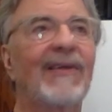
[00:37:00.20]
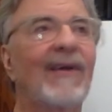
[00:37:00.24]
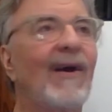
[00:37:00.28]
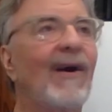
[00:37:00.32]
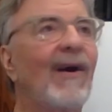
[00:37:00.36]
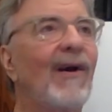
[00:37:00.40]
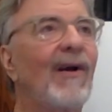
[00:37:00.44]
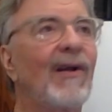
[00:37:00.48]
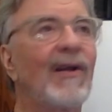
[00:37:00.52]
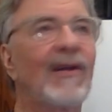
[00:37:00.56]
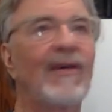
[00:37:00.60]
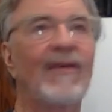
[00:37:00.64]

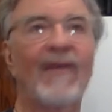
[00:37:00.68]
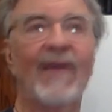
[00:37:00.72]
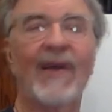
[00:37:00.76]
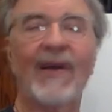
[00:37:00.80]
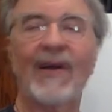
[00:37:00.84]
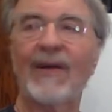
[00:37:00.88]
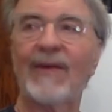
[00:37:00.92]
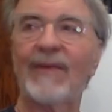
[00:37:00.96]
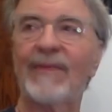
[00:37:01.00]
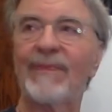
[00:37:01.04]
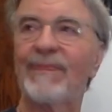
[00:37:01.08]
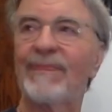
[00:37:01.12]
all of
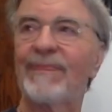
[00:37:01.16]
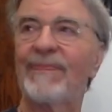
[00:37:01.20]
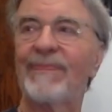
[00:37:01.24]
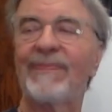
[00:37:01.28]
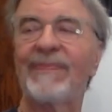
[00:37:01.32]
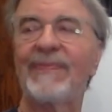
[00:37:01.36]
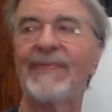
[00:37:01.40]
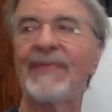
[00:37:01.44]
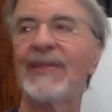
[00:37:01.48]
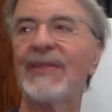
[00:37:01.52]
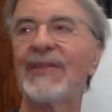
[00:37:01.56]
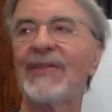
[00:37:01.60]
our
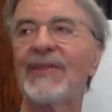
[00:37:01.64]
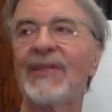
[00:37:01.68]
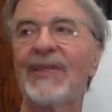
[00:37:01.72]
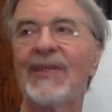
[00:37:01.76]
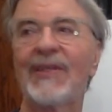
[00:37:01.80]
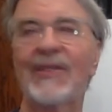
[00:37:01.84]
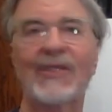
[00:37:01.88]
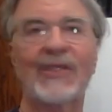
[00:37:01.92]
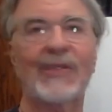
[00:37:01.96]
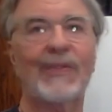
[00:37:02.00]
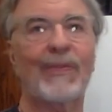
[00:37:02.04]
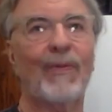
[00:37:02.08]

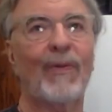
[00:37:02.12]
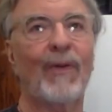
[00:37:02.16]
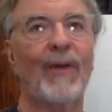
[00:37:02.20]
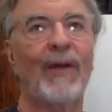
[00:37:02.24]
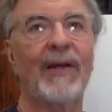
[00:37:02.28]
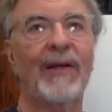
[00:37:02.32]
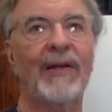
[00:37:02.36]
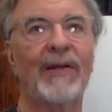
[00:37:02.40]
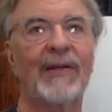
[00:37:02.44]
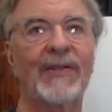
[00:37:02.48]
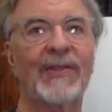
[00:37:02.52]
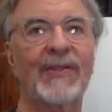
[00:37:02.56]
intense
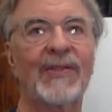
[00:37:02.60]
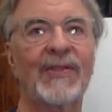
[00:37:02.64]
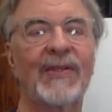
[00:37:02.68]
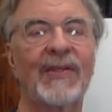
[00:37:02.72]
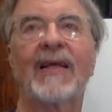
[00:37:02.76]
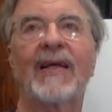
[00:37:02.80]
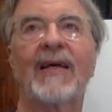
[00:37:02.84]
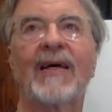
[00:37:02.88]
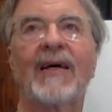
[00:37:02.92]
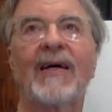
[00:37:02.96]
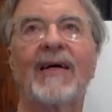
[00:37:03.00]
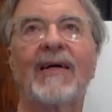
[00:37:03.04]
prayers
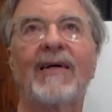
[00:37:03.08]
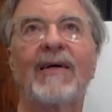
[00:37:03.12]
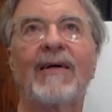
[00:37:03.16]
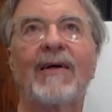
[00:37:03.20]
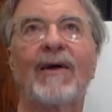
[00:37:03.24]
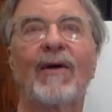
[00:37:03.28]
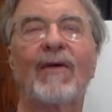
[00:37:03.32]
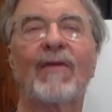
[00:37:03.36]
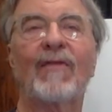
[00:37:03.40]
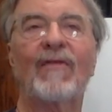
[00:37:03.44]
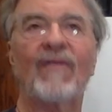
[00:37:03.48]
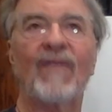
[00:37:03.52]

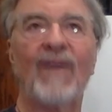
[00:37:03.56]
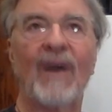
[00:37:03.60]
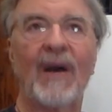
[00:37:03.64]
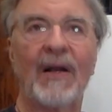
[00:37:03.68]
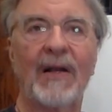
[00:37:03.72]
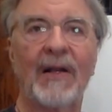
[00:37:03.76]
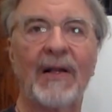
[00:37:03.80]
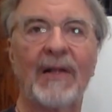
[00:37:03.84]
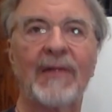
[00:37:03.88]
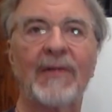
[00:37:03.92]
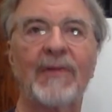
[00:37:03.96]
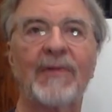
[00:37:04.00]
are
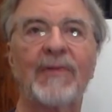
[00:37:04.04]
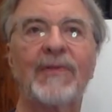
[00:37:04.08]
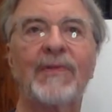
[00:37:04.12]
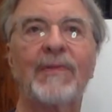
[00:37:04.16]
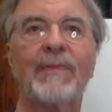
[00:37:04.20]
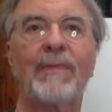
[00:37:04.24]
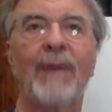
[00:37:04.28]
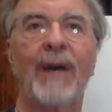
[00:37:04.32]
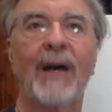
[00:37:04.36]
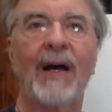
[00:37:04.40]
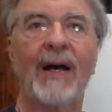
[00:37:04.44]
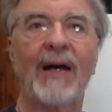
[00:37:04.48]
followed
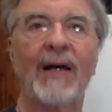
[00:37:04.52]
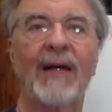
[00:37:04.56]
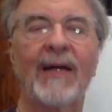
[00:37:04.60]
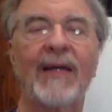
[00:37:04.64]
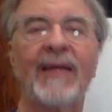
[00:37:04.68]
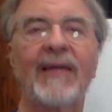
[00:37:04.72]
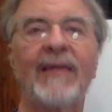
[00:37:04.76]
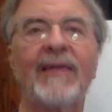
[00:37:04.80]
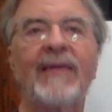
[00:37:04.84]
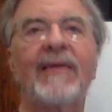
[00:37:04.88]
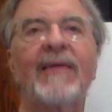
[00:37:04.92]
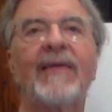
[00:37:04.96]

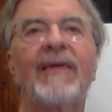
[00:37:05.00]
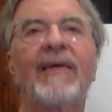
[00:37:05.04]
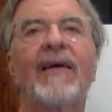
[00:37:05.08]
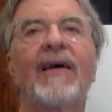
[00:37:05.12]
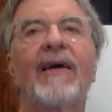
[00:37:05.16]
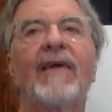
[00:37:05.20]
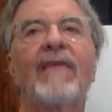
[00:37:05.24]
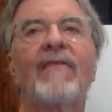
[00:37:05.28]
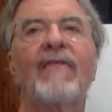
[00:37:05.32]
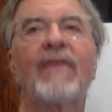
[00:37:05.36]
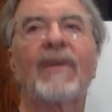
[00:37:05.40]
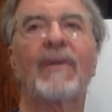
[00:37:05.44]
by
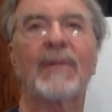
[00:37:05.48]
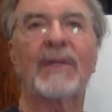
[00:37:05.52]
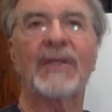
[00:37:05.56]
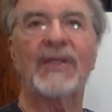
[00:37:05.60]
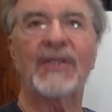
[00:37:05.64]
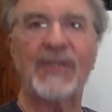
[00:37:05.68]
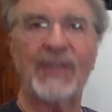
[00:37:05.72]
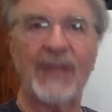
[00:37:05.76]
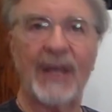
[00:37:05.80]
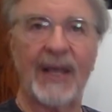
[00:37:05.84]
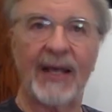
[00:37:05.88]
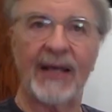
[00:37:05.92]
a very
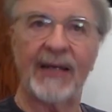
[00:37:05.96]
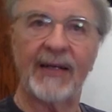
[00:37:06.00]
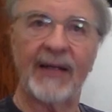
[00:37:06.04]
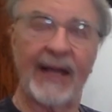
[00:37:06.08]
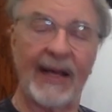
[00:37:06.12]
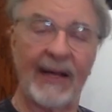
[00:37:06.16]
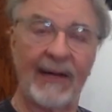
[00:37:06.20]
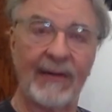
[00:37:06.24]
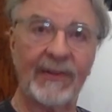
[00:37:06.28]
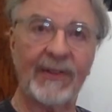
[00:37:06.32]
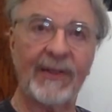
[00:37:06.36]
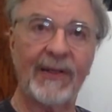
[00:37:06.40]
sad
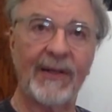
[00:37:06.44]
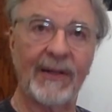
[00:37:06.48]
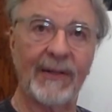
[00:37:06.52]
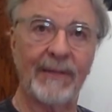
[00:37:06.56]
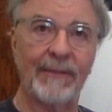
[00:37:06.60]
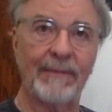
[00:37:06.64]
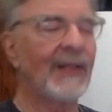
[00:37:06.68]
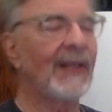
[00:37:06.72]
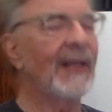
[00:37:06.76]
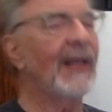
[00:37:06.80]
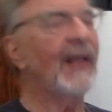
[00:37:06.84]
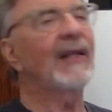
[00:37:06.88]
outcome.
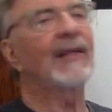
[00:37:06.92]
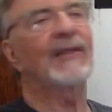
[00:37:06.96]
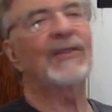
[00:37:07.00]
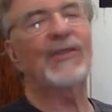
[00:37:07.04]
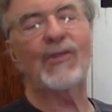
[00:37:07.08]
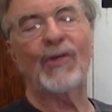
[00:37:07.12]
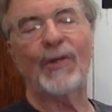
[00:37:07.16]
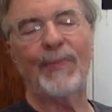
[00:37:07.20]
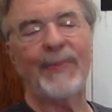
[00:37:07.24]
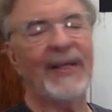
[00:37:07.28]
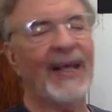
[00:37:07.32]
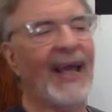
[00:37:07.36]
And it
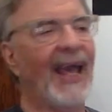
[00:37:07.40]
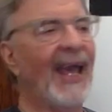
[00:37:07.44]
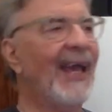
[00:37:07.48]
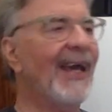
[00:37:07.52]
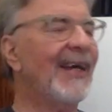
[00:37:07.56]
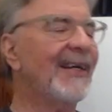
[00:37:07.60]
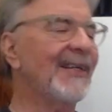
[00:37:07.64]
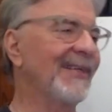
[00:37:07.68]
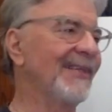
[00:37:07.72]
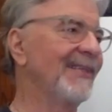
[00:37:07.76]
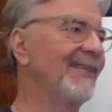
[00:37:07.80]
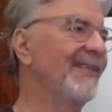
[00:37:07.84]
should be
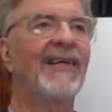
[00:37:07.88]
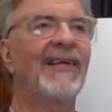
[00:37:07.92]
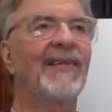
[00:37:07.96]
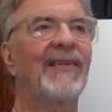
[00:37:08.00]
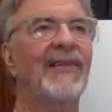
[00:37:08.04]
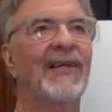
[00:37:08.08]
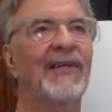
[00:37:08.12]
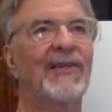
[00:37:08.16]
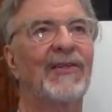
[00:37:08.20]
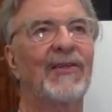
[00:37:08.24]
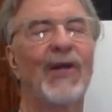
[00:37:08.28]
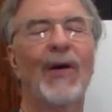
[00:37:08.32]
added
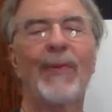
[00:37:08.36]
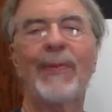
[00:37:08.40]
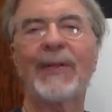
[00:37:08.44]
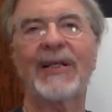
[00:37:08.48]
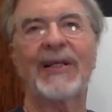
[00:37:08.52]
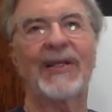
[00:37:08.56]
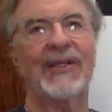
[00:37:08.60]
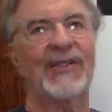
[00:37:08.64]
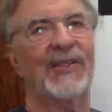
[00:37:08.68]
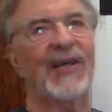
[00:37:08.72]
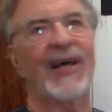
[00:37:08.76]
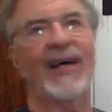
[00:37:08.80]
that nobody
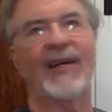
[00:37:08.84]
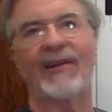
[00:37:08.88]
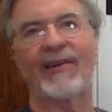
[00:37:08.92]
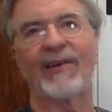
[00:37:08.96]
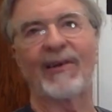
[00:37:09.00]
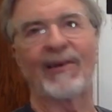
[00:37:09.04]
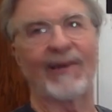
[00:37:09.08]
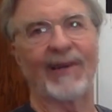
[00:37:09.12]
gets out of here